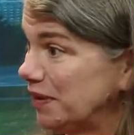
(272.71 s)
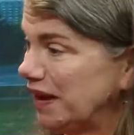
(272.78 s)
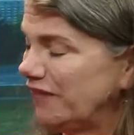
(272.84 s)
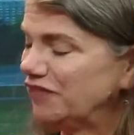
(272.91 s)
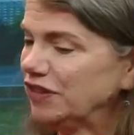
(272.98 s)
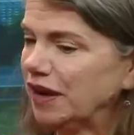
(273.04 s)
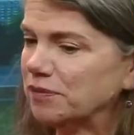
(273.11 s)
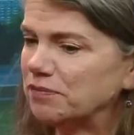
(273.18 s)
I've
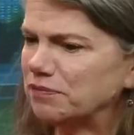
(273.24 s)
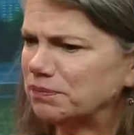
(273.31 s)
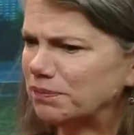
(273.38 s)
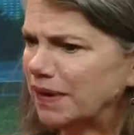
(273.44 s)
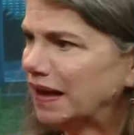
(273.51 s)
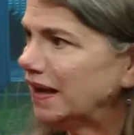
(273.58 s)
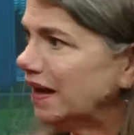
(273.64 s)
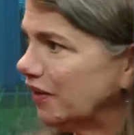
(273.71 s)
done
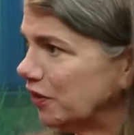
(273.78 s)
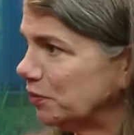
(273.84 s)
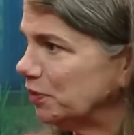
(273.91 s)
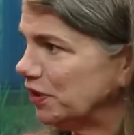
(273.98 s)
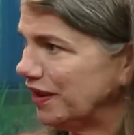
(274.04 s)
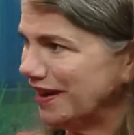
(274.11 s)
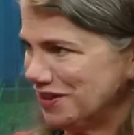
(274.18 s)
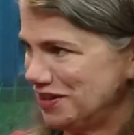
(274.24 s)
many other
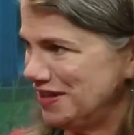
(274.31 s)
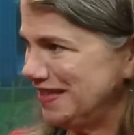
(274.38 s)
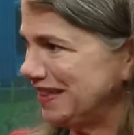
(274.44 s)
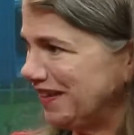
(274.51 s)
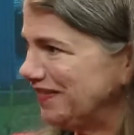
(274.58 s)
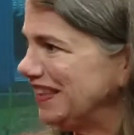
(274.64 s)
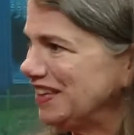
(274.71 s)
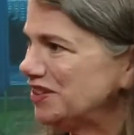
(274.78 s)
productions
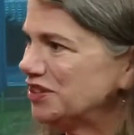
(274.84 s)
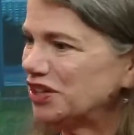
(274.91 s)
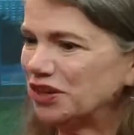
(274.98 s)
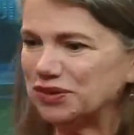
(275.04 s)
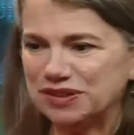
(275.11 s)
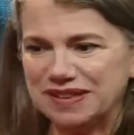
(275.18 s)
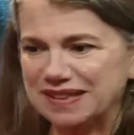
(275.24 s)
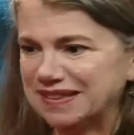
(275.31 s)
of this
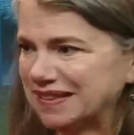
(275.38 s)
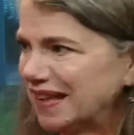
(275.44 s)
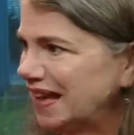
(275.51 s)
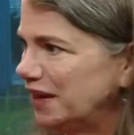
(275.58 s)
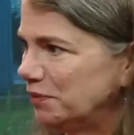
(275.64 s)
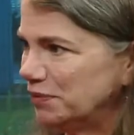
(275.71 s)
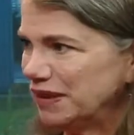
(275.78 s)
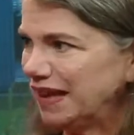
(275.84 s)
show since then
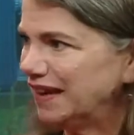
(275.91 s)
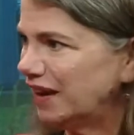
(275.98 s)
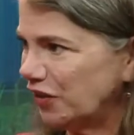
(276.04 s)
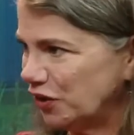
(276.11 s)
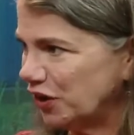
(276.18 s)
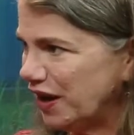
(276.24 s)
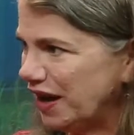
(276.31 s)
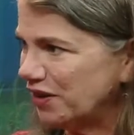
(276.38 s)
and played
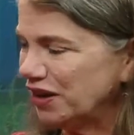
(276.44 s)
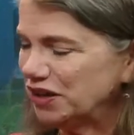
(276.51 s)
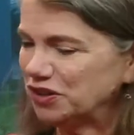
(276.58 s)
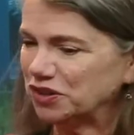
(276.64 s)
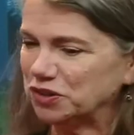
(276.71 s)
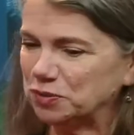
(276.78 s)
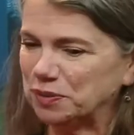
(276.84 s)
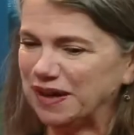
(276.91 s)
other
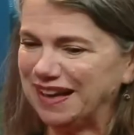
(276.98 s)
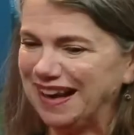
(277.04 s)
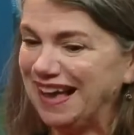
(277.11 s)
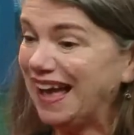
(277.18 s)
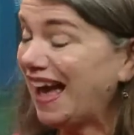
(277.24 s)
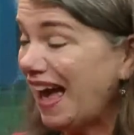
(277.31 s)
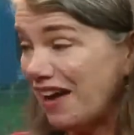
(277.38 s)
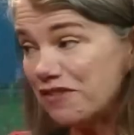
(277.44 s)
characters, but
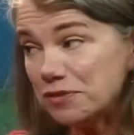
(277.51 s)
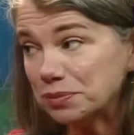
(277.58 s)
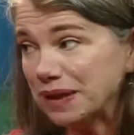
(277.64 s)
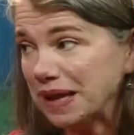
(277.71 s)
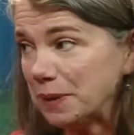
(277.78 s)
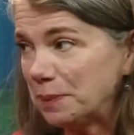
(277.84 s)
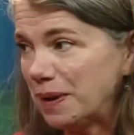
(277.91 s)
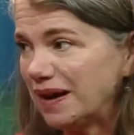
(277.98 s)
I haven't
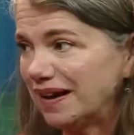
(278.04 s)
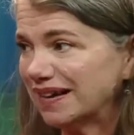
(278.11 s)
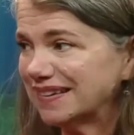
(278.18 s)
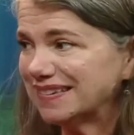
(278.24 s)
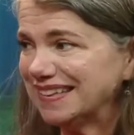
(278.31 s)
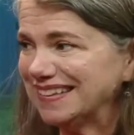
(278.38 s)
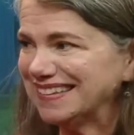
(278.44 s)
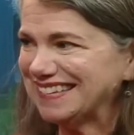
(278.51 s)
played Puck
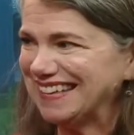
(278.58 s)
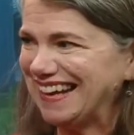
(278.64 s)
since yeah.